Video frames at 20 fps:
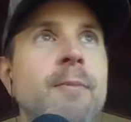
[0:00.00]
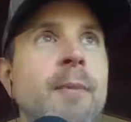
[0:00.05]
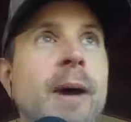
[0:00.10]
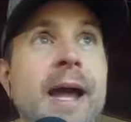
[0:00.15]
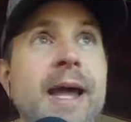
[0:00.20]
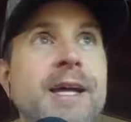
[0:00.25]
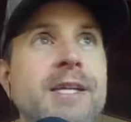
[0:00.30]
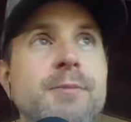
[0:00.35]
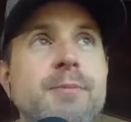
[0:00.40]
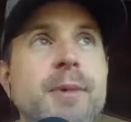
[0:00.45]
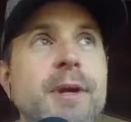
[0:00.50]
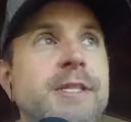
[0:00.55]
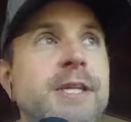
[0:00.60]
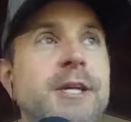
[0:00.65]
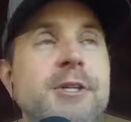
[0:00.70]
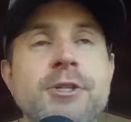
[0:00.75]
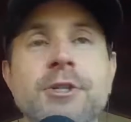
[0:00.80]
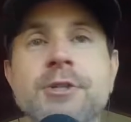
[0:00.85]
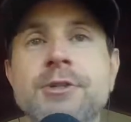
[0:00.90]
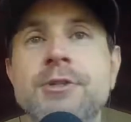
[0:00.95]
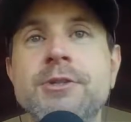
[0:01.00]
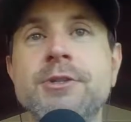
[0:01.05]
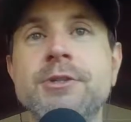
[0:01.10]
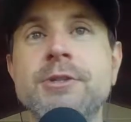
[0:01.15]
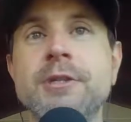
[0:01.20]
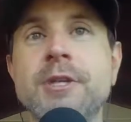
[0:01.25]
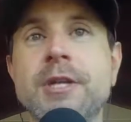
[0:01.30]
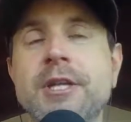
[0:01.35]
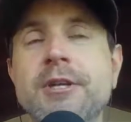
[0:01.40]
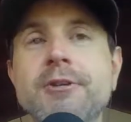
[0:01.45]
My expectations,
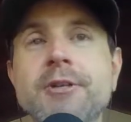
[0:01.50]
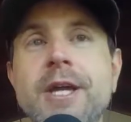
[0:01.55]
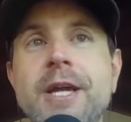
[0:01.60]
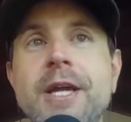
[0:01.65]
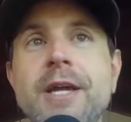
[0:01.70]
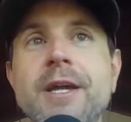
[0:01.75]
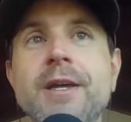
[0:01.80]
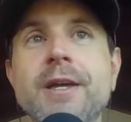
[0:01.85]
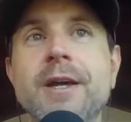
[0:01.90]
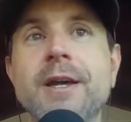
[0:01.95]
clearly.